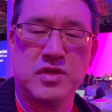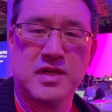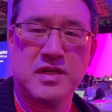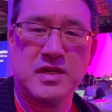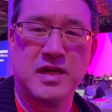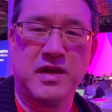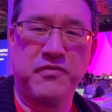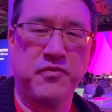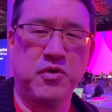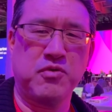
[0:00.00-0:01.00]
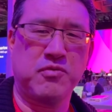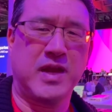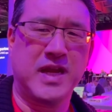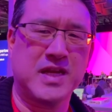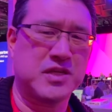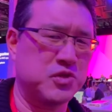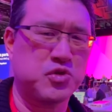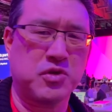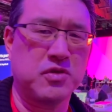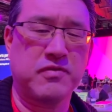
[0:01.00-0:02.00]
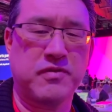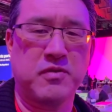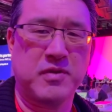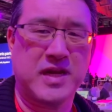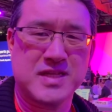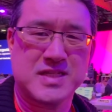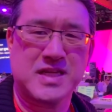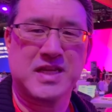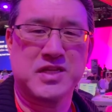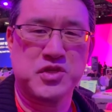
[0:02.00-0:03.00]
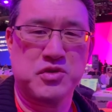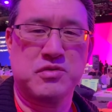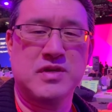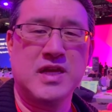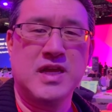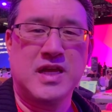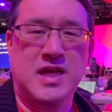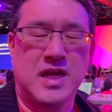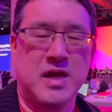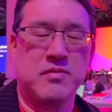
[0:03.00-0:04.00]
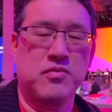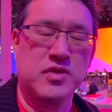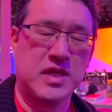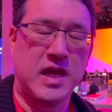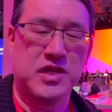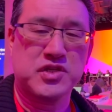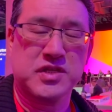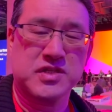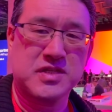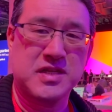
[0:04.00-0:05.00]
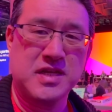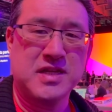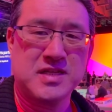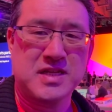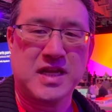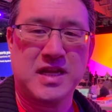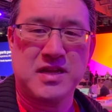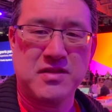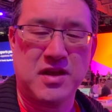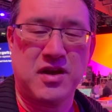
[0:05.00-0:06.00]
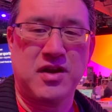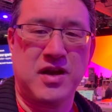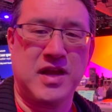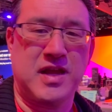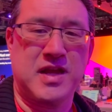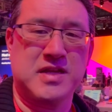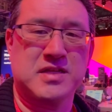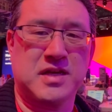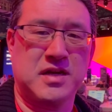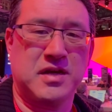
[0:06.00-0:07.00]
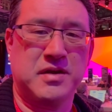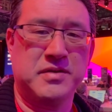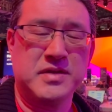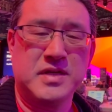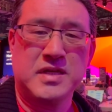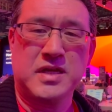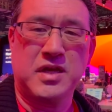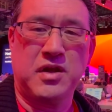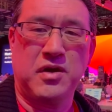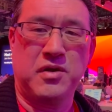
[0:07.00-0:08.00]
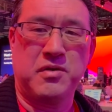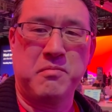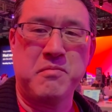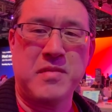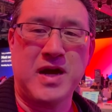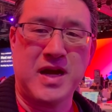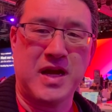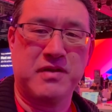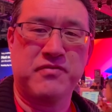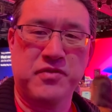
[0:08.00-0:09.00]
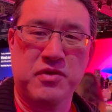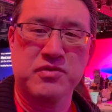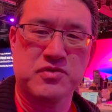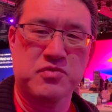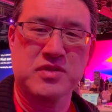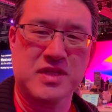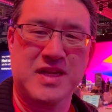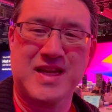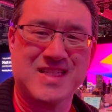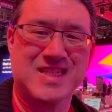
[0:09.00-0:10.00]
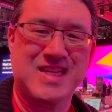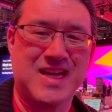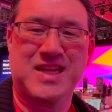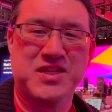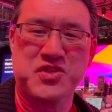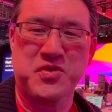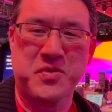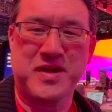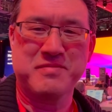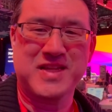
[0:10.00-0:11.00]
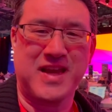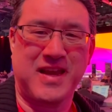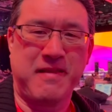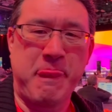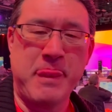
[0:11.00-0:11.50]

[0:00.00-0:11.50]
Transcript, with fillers: I have full reign and control over what I see and do, and I'm really anxious to get in there and uh, you know mine for those really nice nuggets. You know what I'm saying?